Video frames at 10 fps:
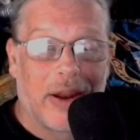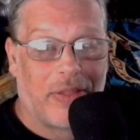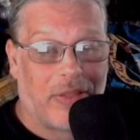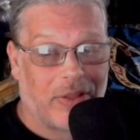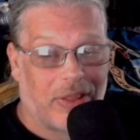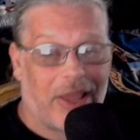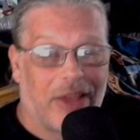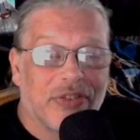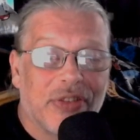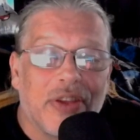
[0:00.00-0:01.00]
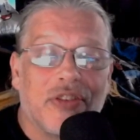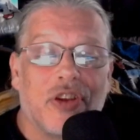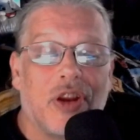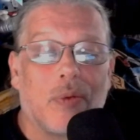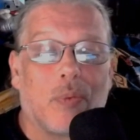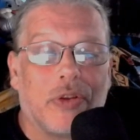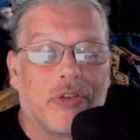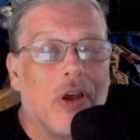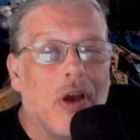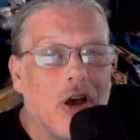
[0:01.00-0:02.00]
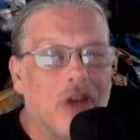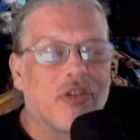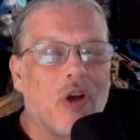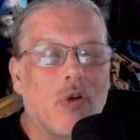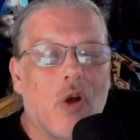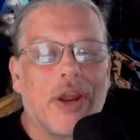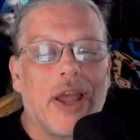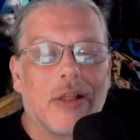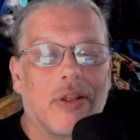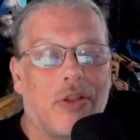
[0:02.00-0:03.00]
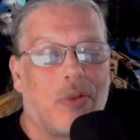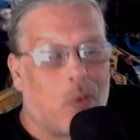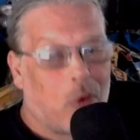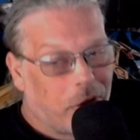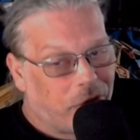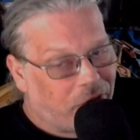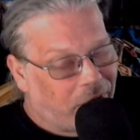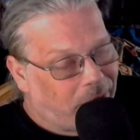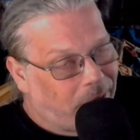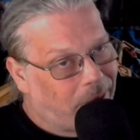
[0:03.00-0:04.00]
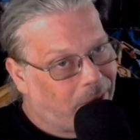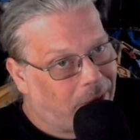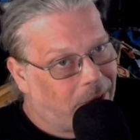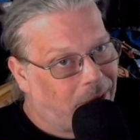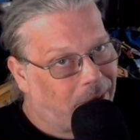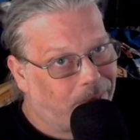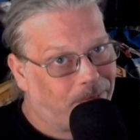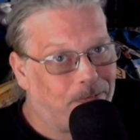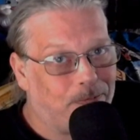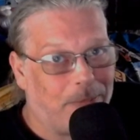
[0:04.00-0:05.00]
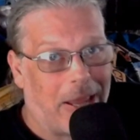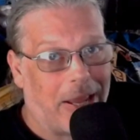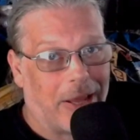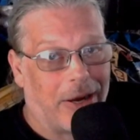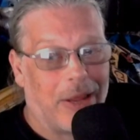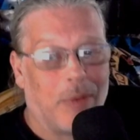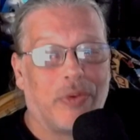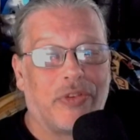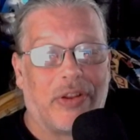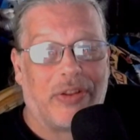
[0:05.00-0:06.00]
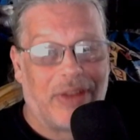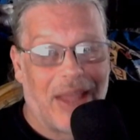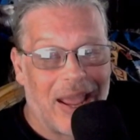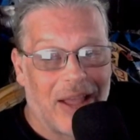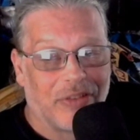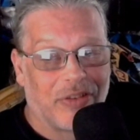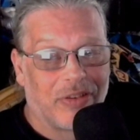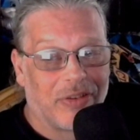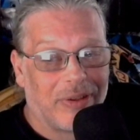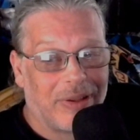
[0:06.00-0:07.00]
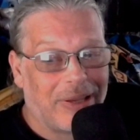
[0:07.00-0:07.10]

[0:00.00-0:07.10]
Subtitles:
And then the last thing she did was a song called Helen in the Woods. And man, it was intense.